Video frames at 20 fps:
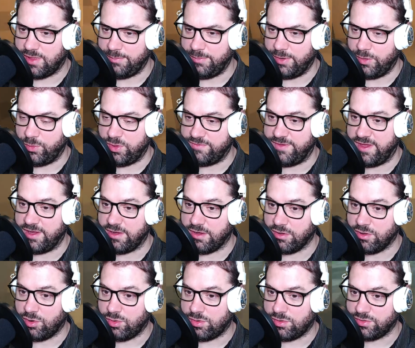I mean, we've hit our
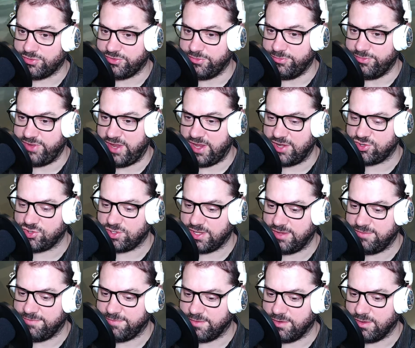goals
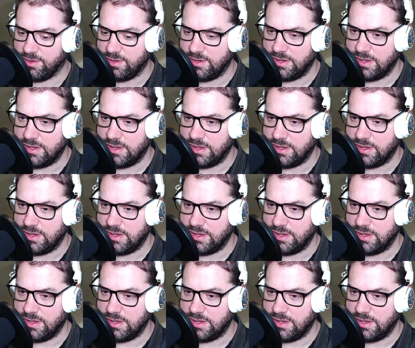substantially for